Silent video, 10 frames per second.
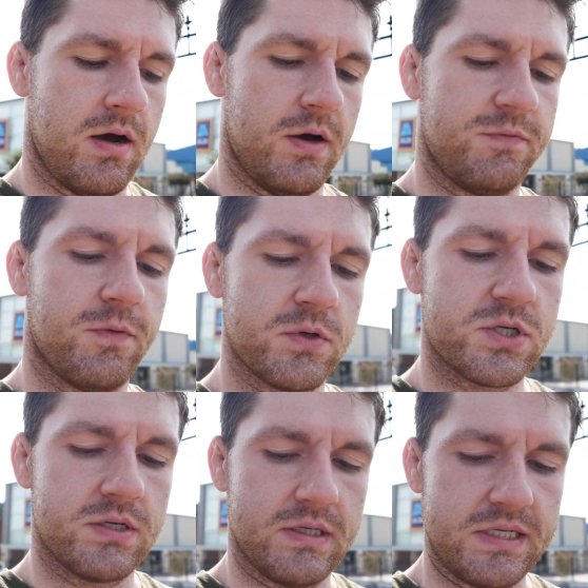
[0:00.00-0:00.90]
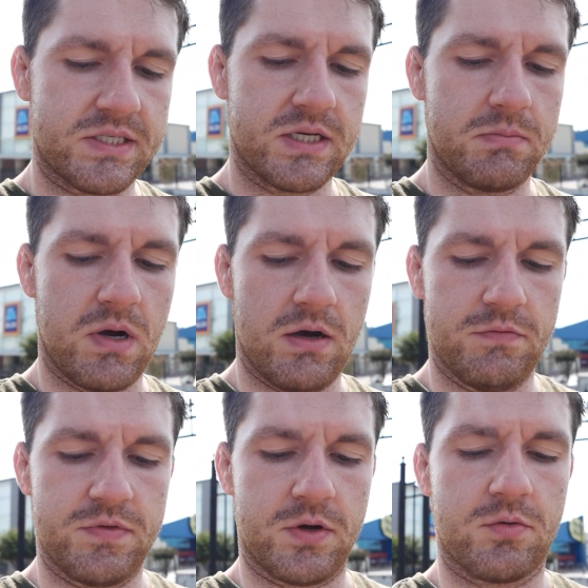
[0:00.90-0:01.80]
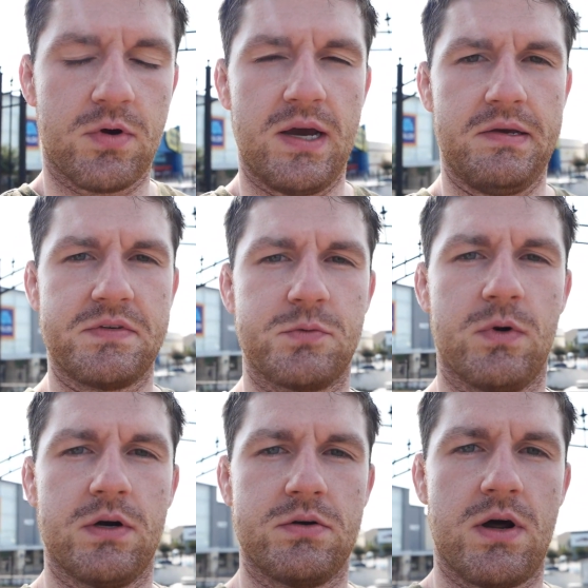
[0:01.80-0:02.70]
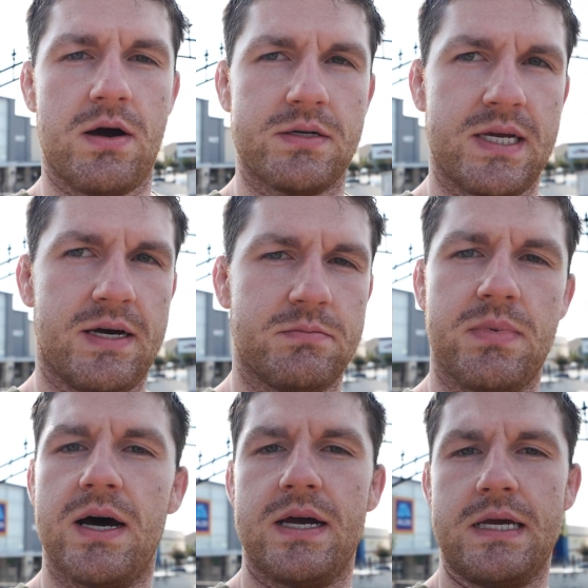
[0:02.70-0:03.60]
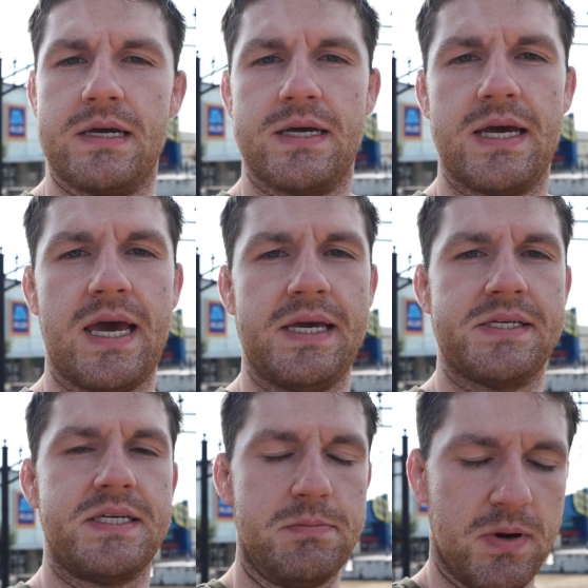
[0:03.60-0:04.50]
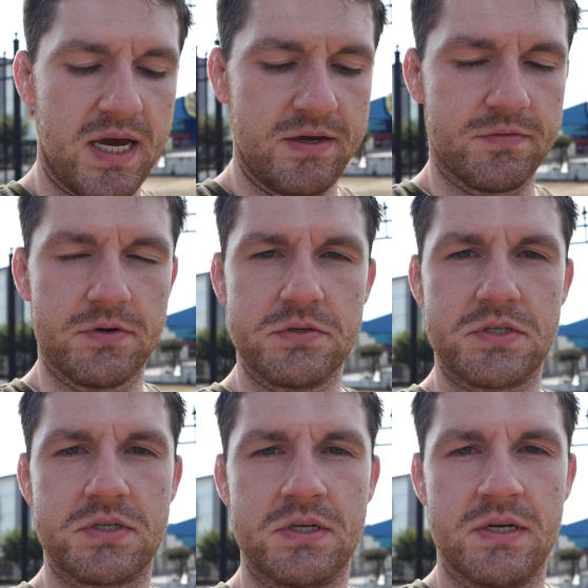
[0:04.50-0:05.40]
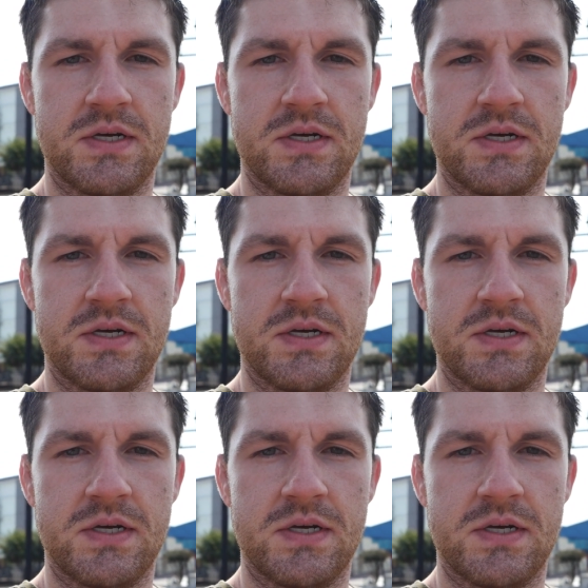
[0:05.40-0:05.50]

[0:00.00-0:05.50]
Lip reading: Unfortunately, some of the graves were knocked down by hasty pavers,